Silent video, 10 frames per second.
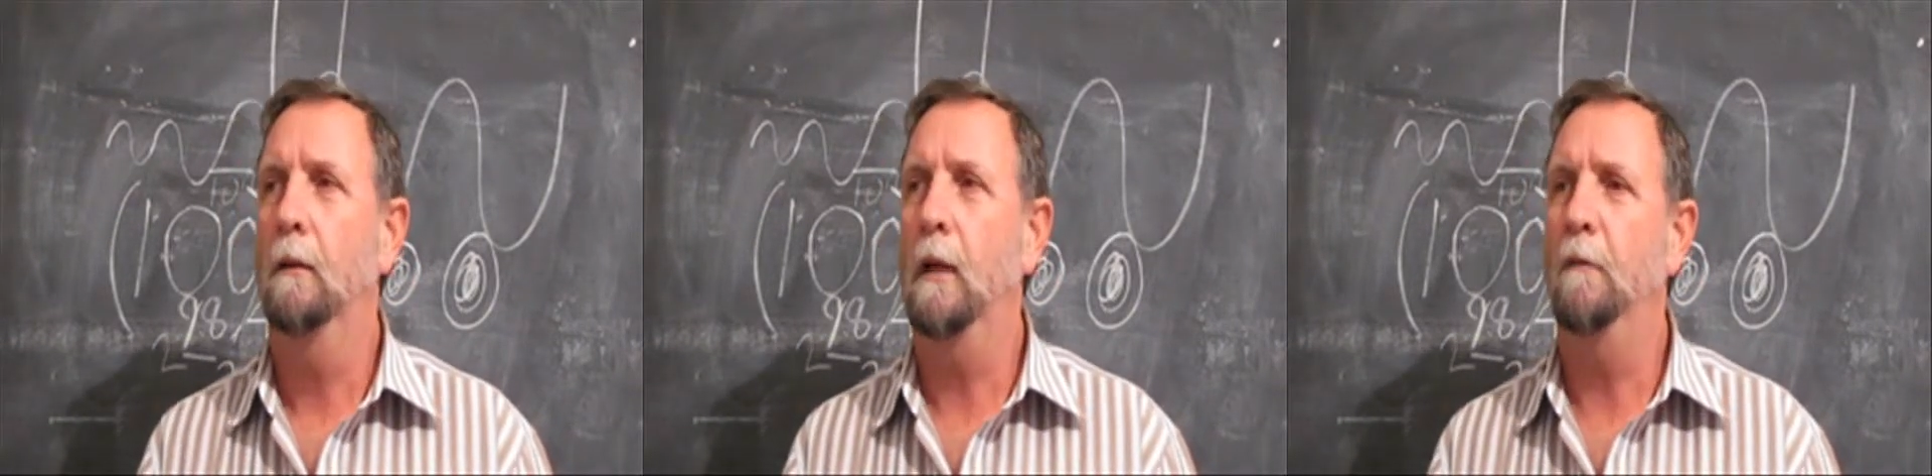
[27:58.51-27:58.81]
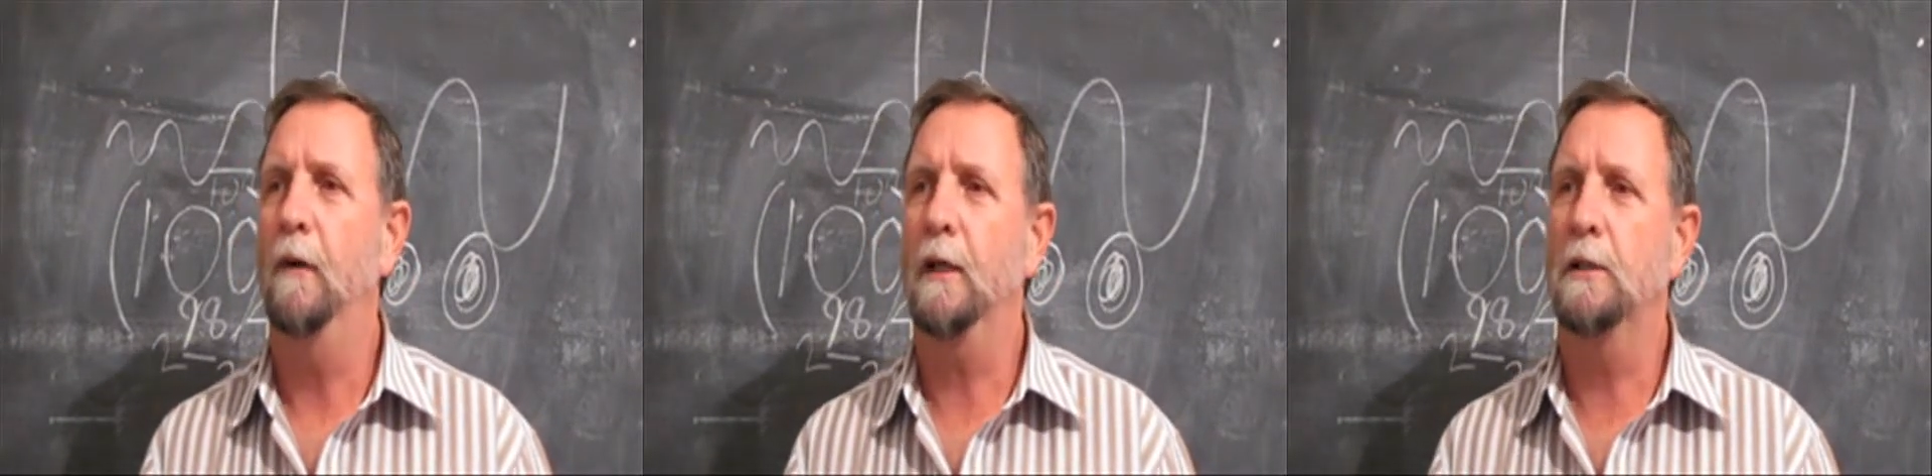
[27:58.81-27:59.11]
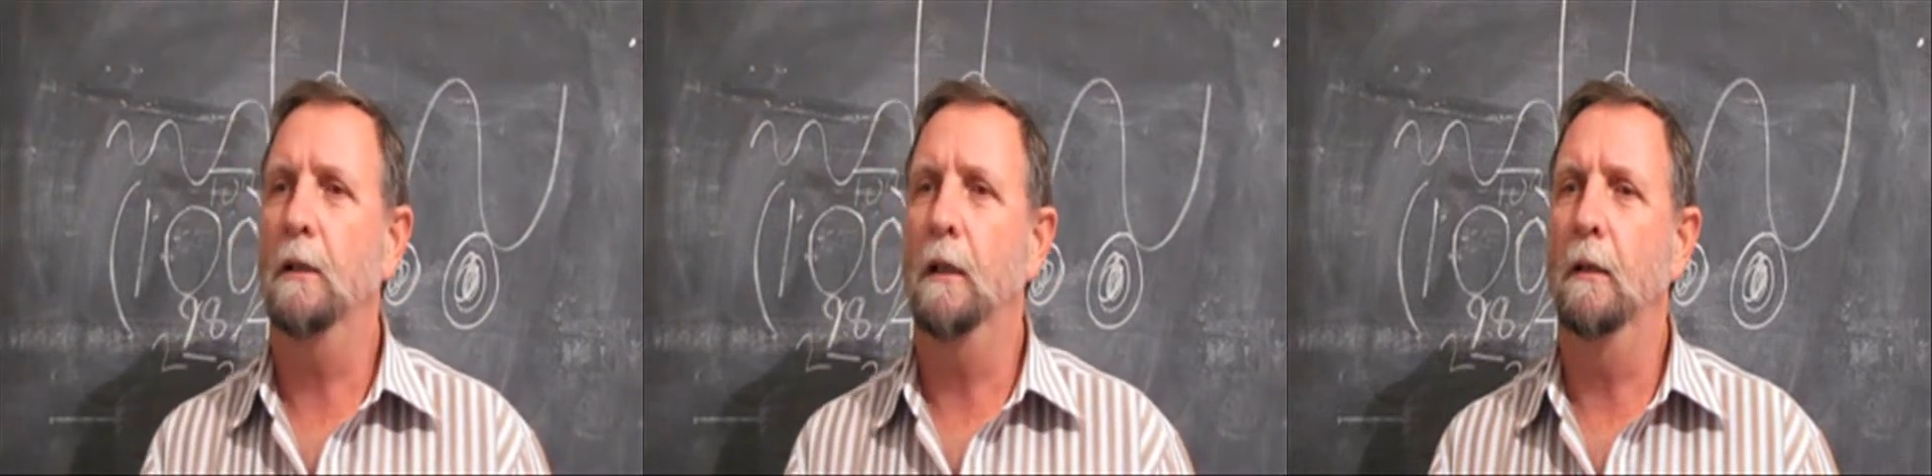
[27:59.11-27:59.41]
they've
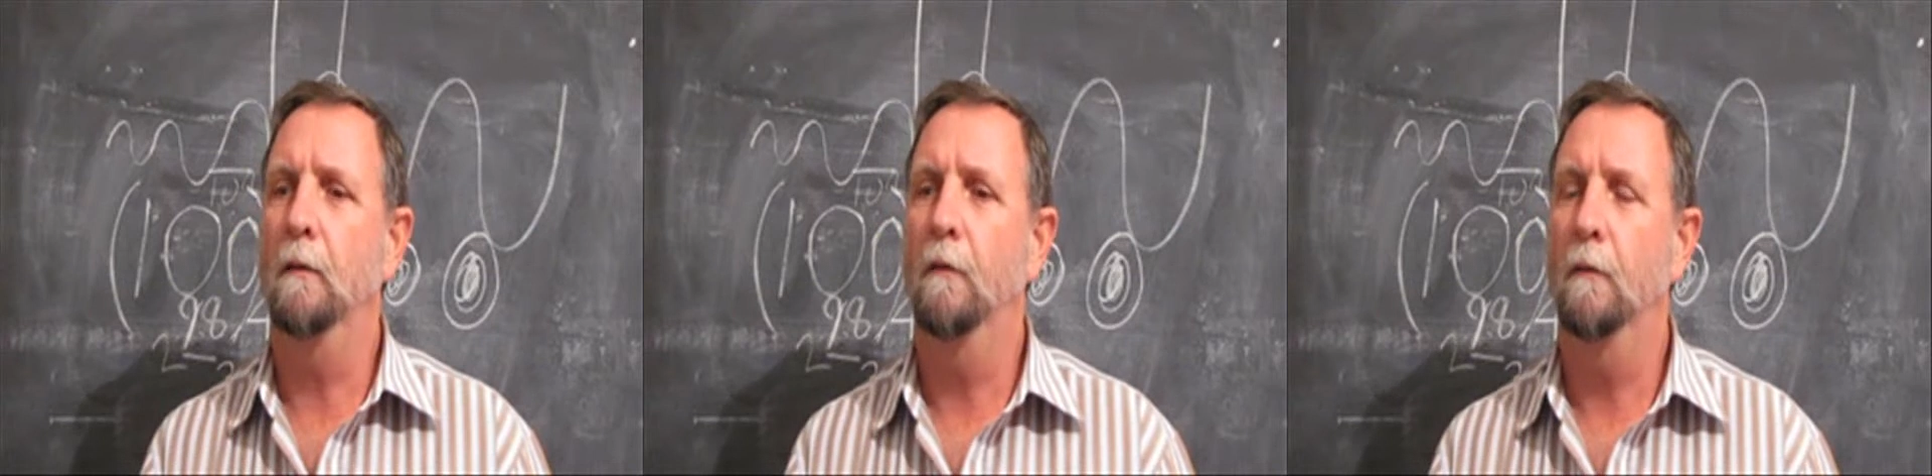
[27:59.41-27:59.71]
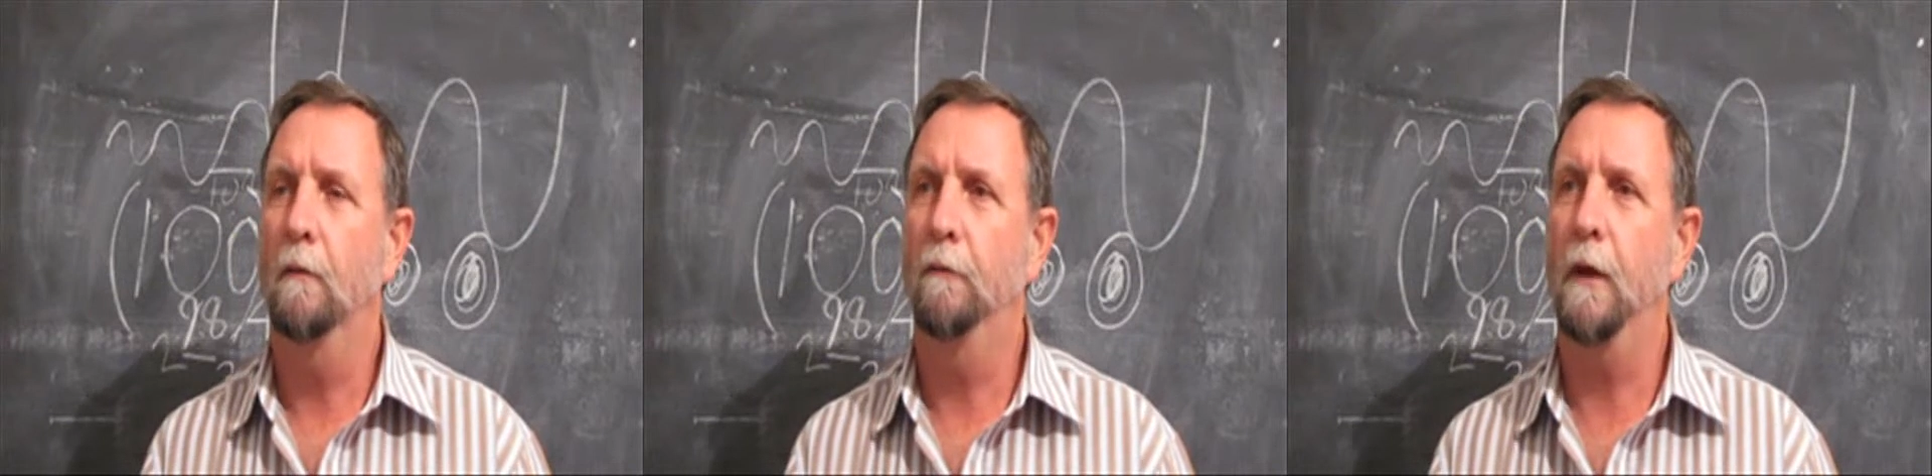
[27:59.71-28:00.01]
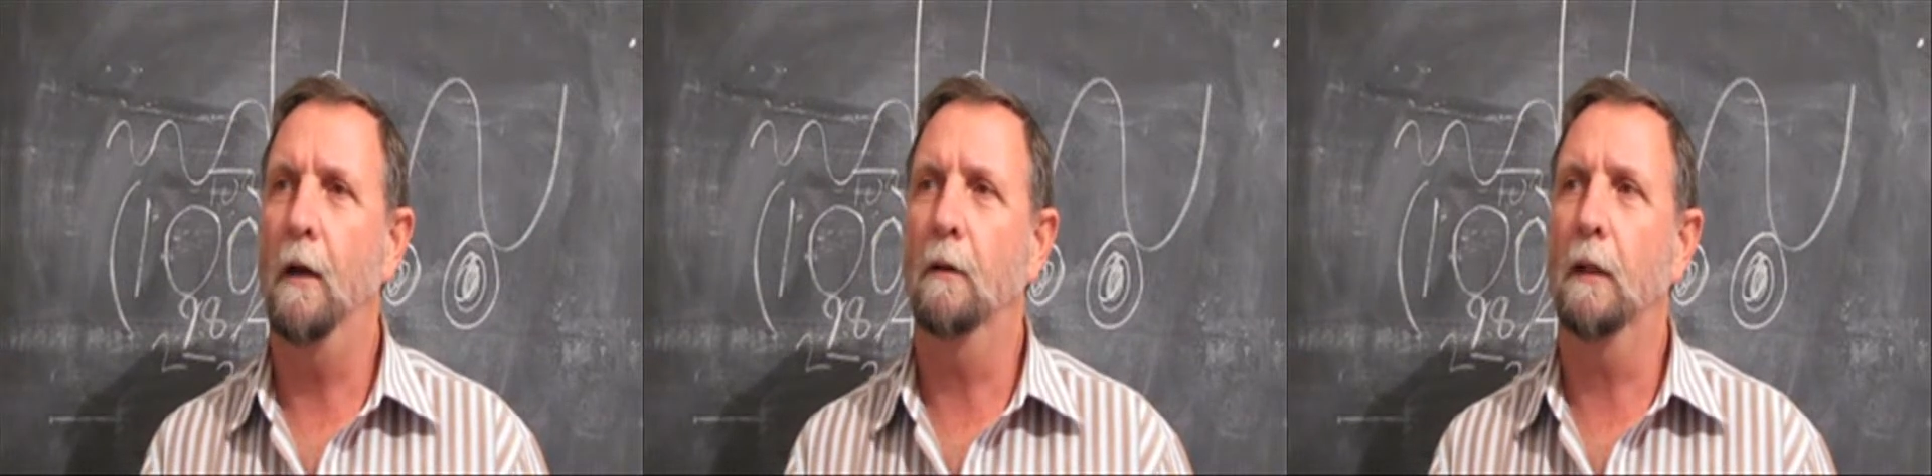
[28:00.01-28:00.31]
actually
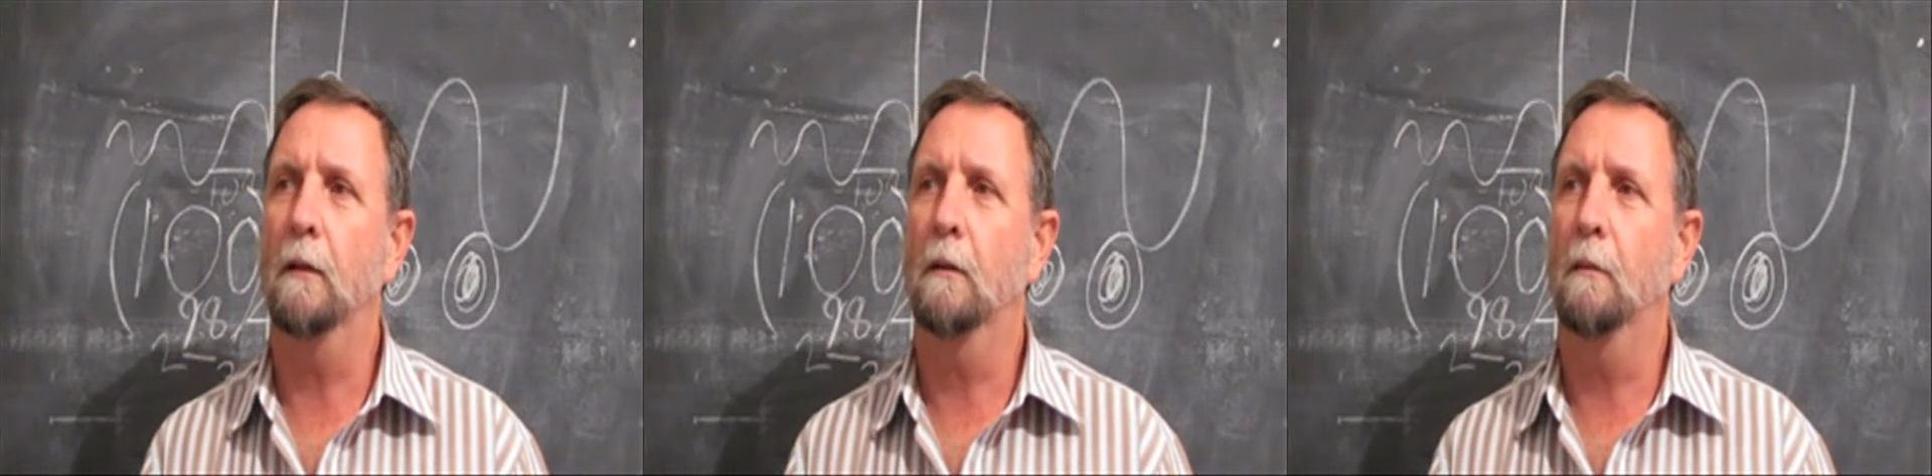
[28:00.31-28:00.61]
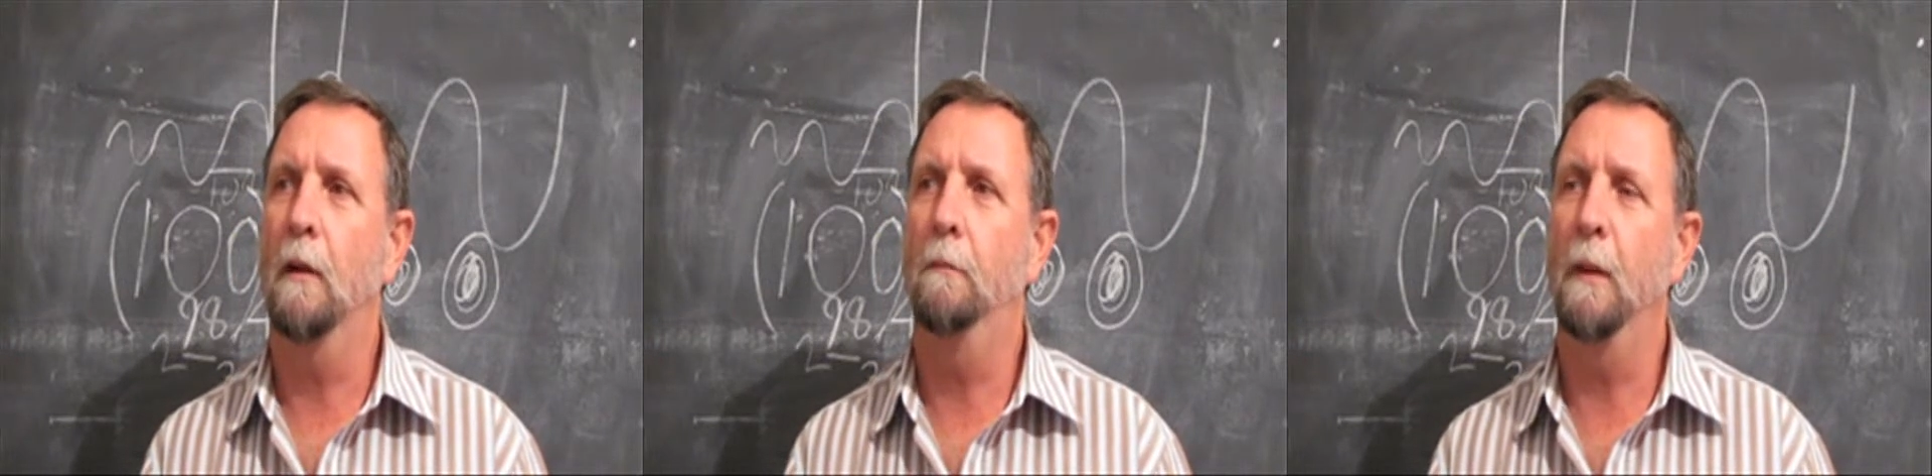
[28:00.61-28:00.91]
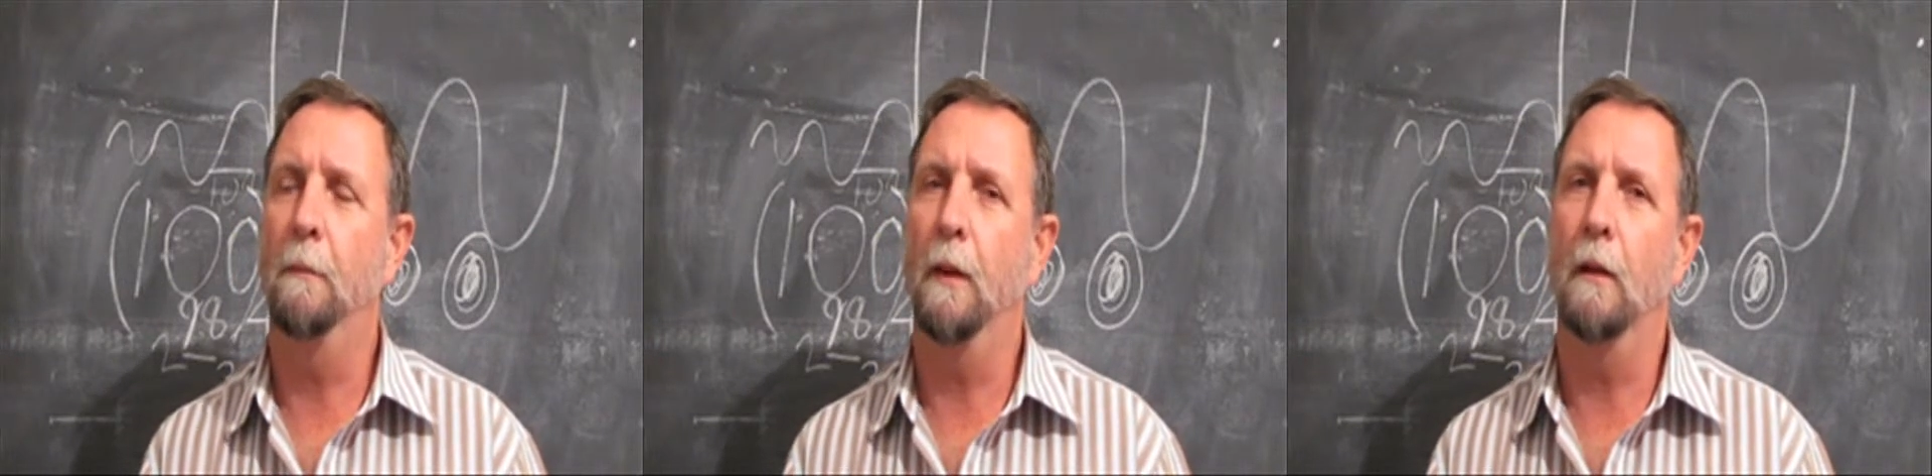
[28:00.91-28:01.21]
found that
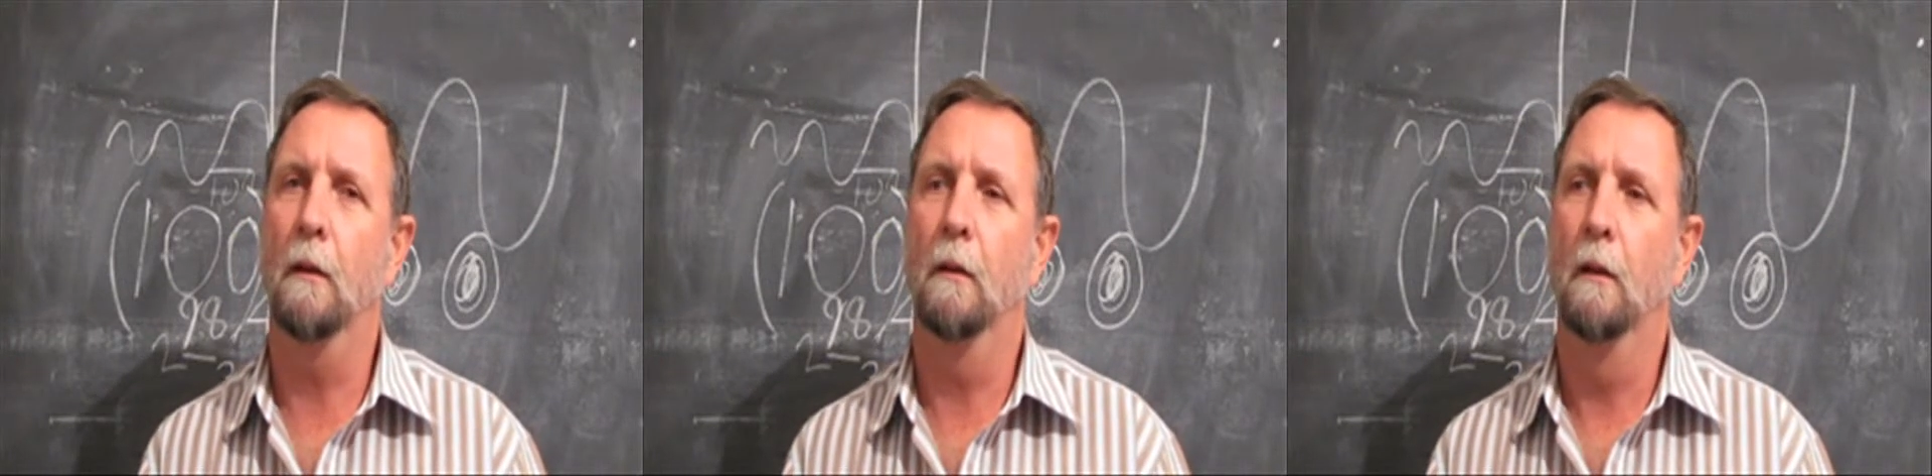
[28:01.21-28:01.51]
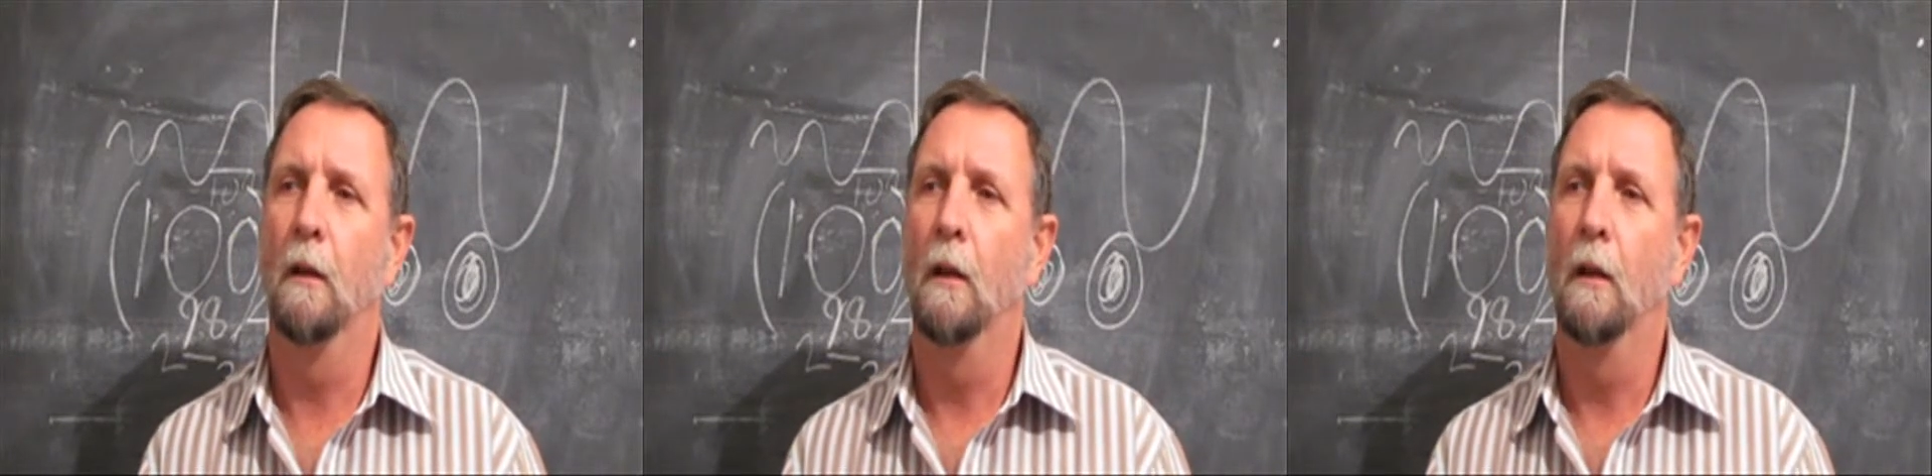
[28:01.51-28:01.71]
people